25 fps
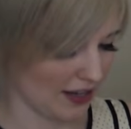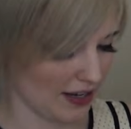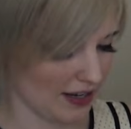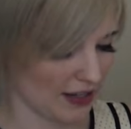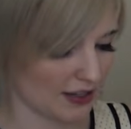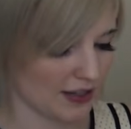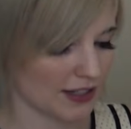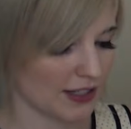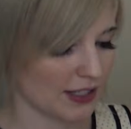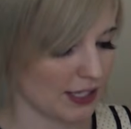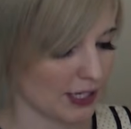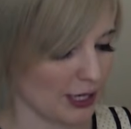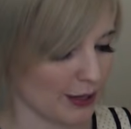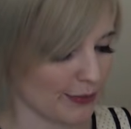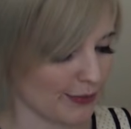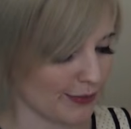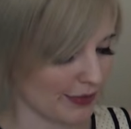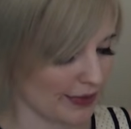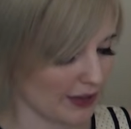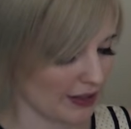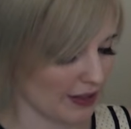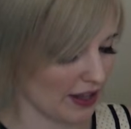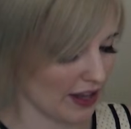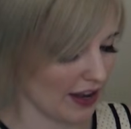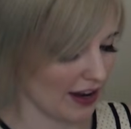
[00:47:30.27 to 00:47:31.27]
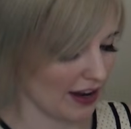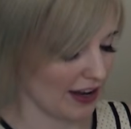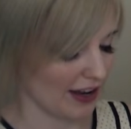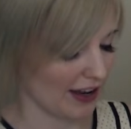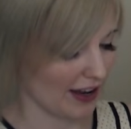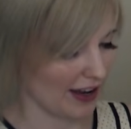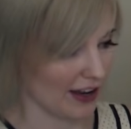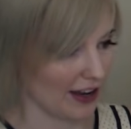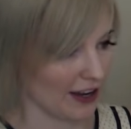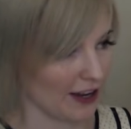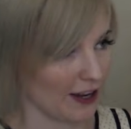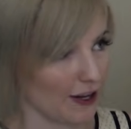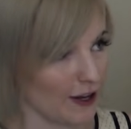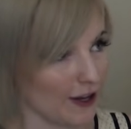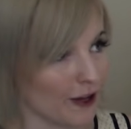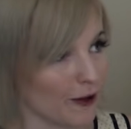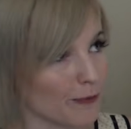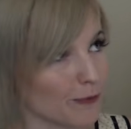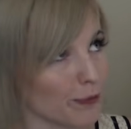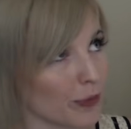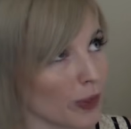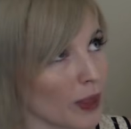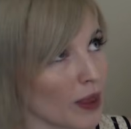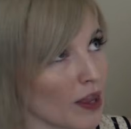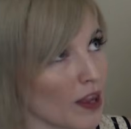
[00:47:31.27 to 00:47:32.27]
it seems like in
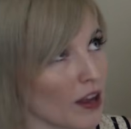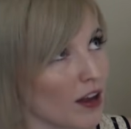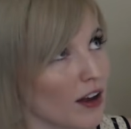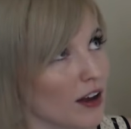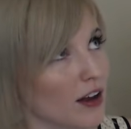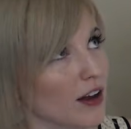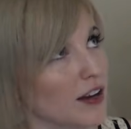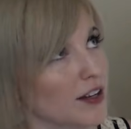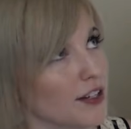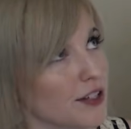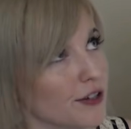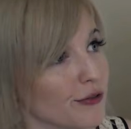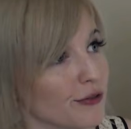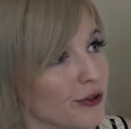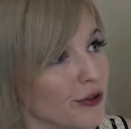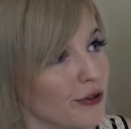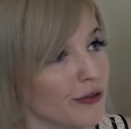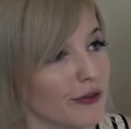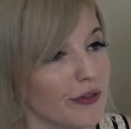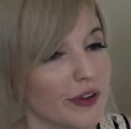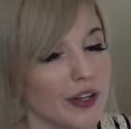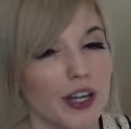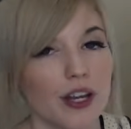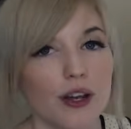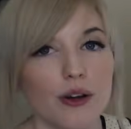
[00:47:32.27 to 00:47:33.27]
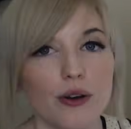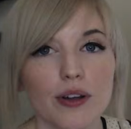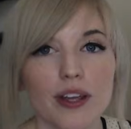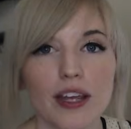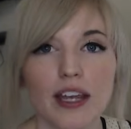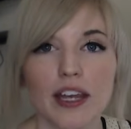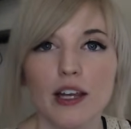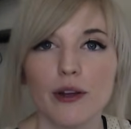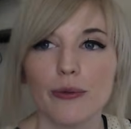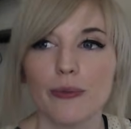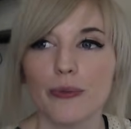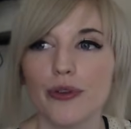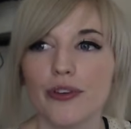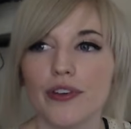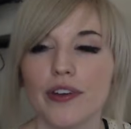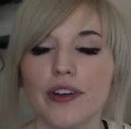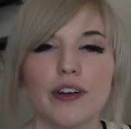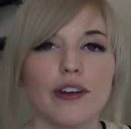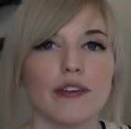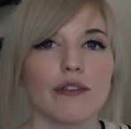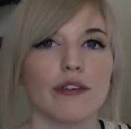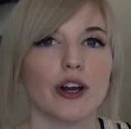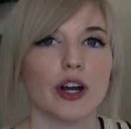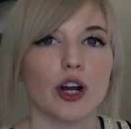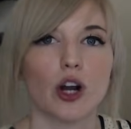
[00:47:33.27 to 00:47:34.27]
different video games and
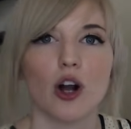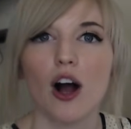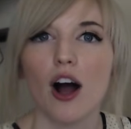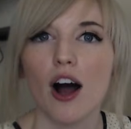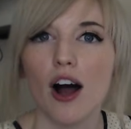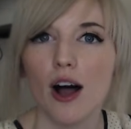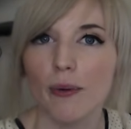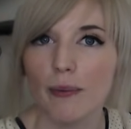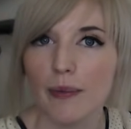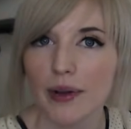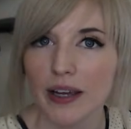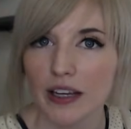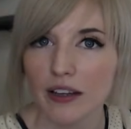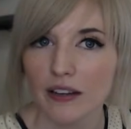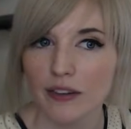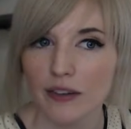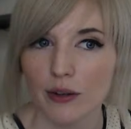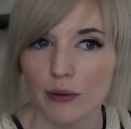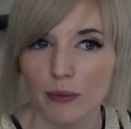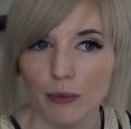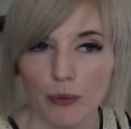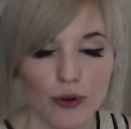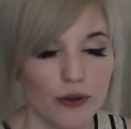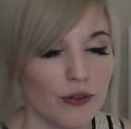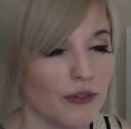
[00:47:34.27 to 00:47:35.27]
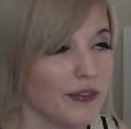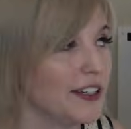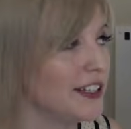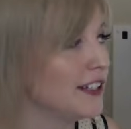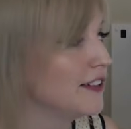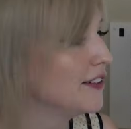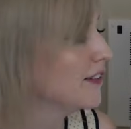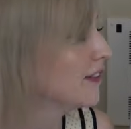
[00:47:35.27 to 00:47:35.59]
different comics and movies,